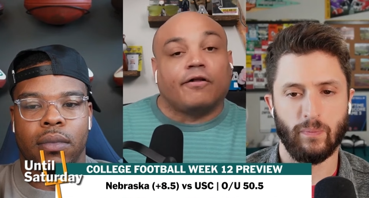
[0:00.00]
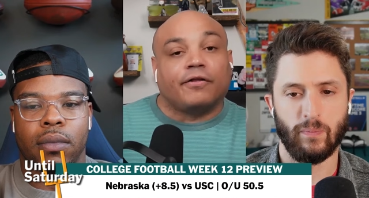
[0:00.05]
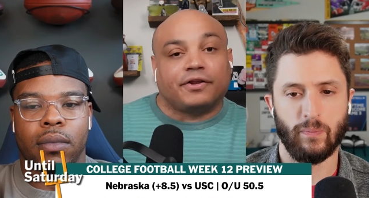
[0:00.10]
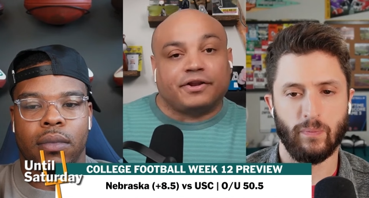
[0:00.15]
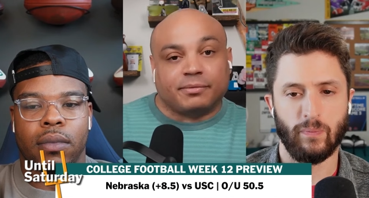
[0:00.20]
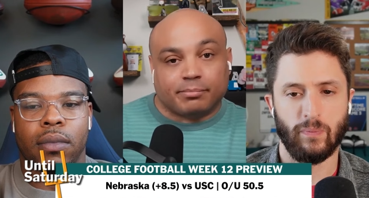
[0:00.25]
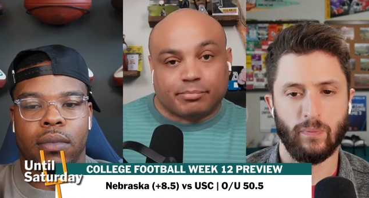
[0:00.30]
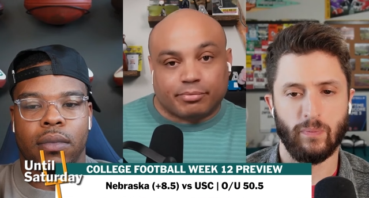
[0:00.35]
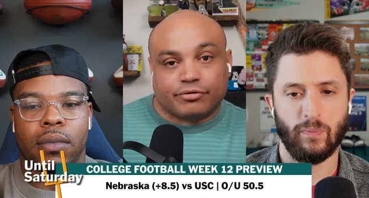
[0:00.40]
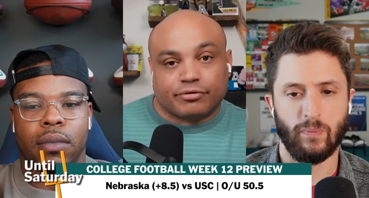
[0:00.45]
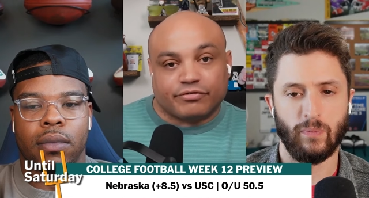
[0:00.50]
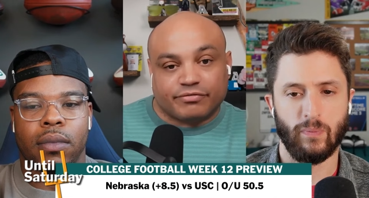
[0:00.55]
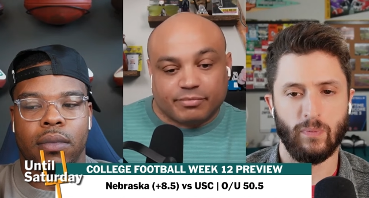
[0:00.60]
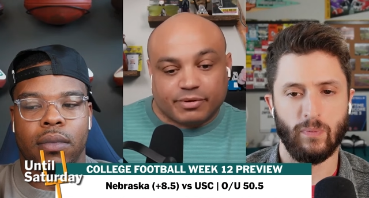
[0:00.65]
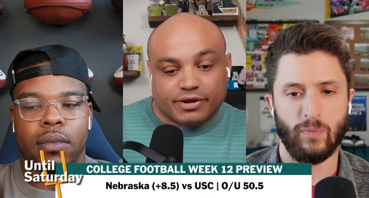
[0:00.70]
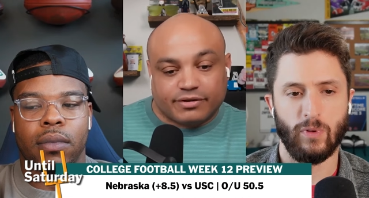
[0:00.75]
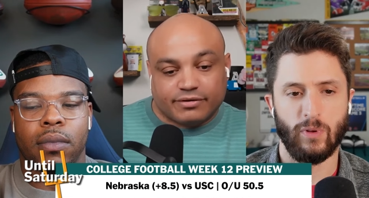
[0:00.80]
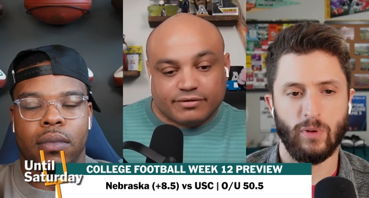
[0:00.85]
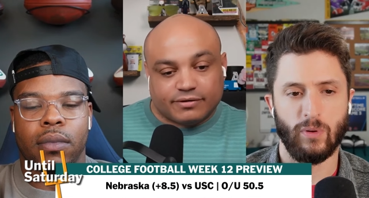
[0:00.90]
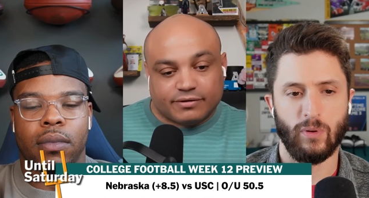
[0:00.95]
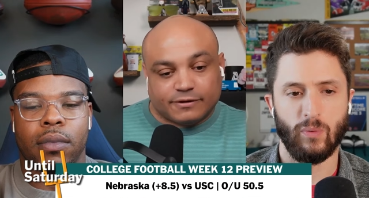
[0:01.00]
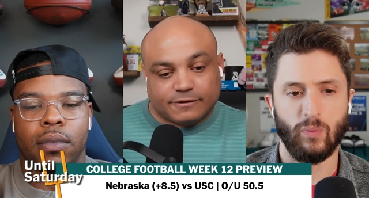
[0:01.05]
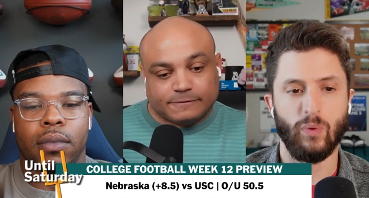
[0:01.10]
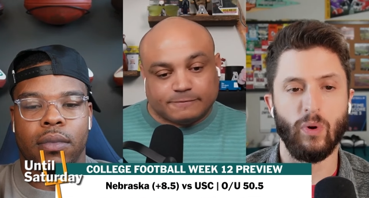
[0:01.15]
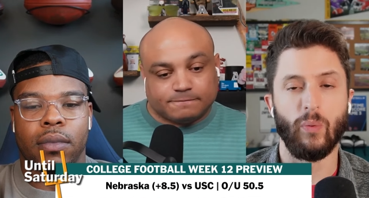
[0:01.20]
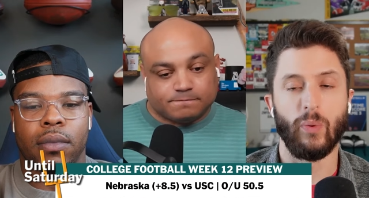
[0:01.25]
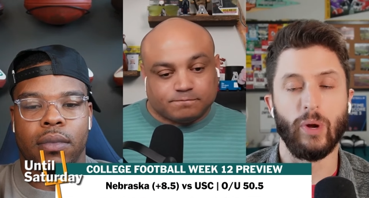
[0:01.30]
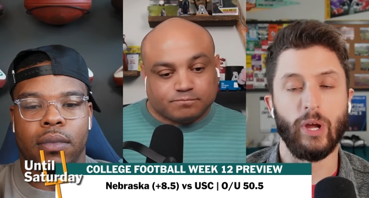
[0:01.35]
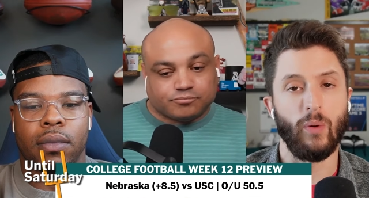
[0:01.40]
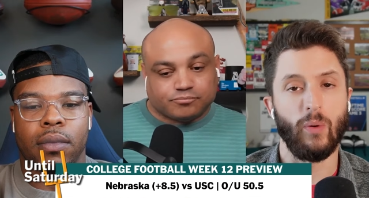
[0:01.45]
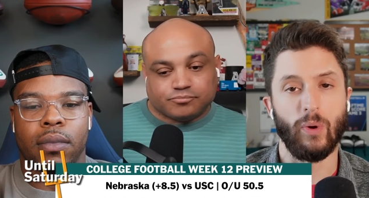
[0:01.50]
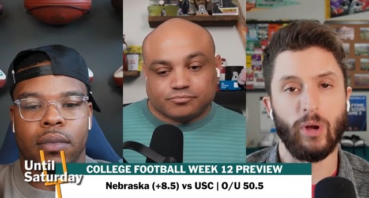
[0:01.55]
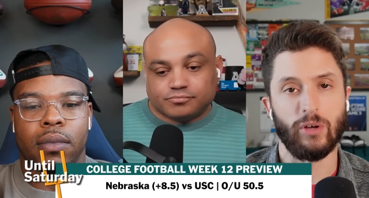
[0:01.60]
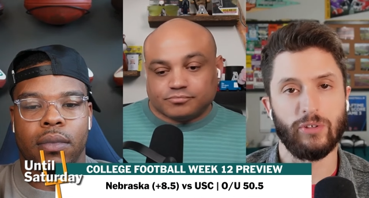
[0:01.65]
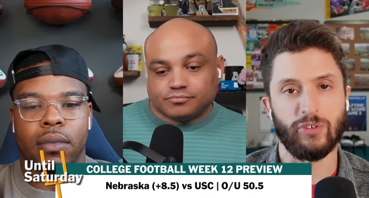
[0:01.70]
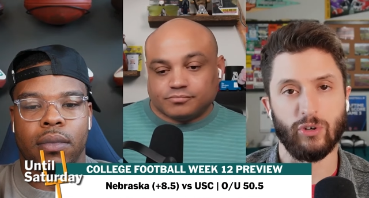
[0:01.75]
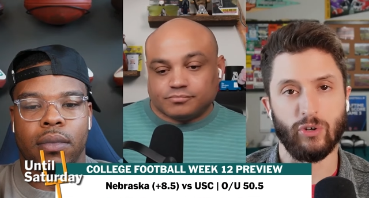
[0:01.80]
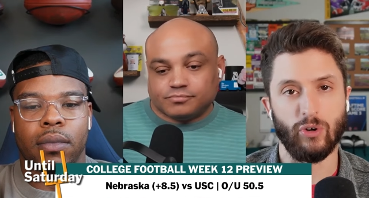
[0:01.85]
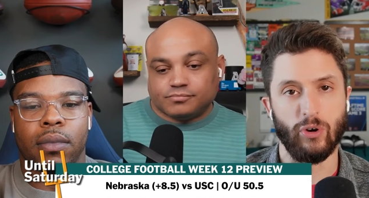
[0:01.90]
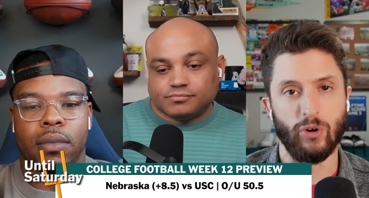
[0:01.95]
Speaker 1: improvement.
Speaker 2: Well, we
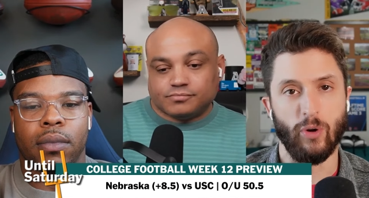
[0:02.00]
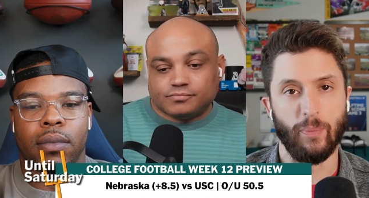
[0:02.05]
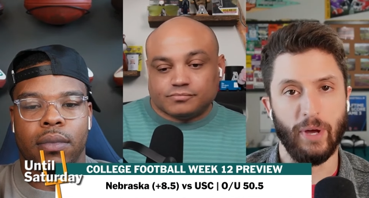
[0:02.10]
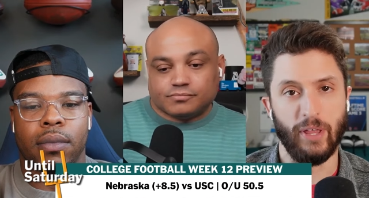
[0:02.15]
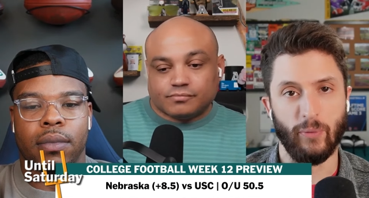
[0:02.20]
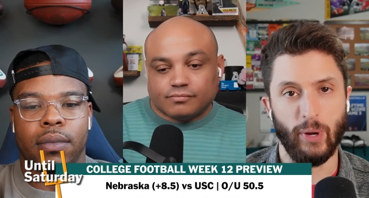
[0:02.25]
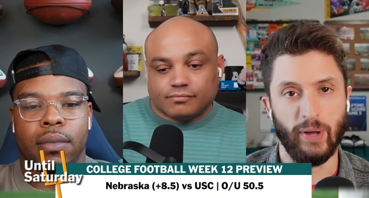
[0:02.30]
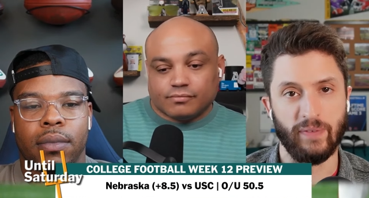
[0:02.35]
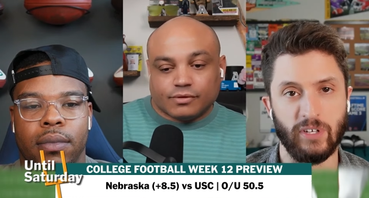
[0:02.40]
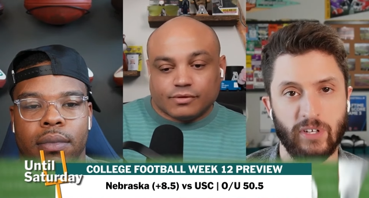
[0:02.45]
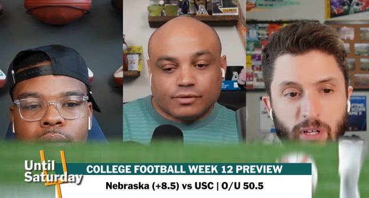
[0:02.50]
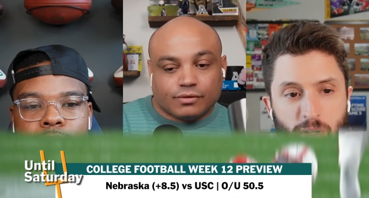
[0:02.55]
also don't know, by the way, if Dylan